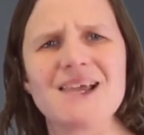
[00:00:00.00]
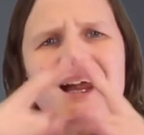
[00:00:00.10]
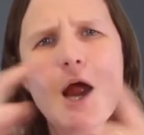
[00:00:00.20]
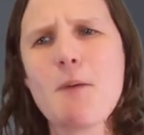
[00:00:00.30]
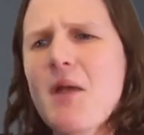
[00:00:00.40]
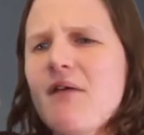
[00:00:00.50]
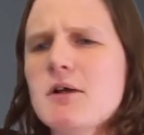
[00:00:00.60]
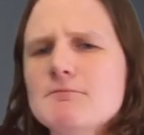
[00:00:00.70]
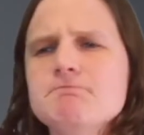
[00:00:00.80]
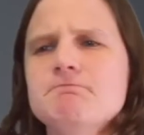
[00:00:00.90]
Within the
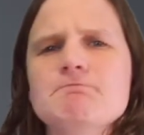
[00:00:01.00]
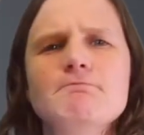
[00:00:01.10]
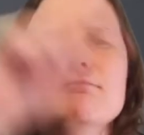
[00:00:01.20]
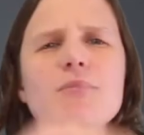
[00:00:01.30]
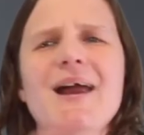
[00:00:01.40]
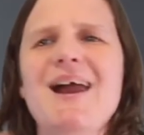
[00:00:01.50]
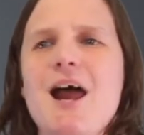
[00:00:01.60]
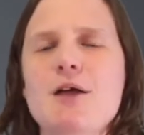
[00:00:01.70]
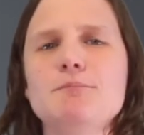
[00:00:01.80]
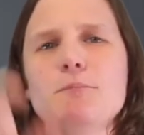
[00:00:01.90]
camp, the
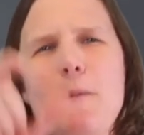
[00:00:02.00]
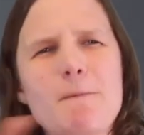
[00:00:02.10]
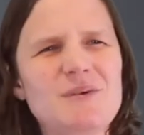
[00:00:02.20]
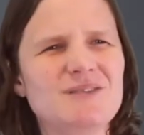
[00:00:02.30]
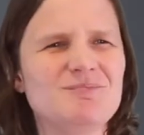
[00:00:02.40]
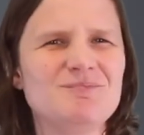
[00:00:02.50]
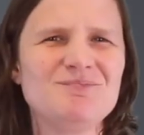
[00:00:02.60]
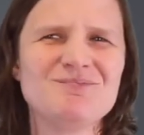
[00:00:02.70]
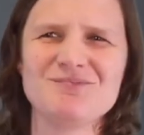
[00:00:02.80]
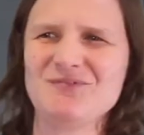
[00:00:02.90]
UN has
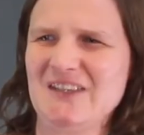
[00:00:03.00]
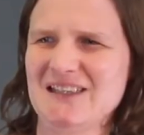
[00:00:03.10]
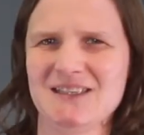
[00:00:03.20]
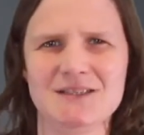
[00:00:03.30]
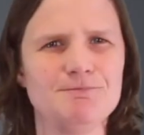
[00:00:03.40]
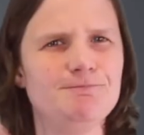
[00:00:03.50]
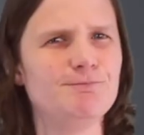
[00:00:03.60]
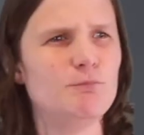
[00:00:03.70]
various offices